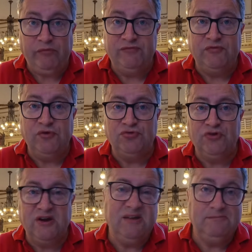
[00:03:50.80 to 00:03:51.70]
If you've not
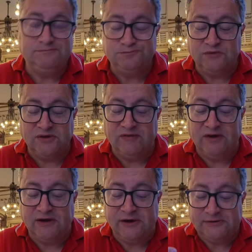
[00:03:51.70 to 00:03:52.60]
tried it, give
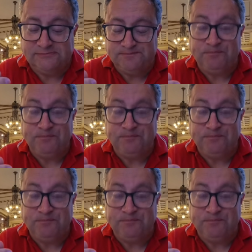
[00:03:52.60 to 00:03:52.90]
it a go.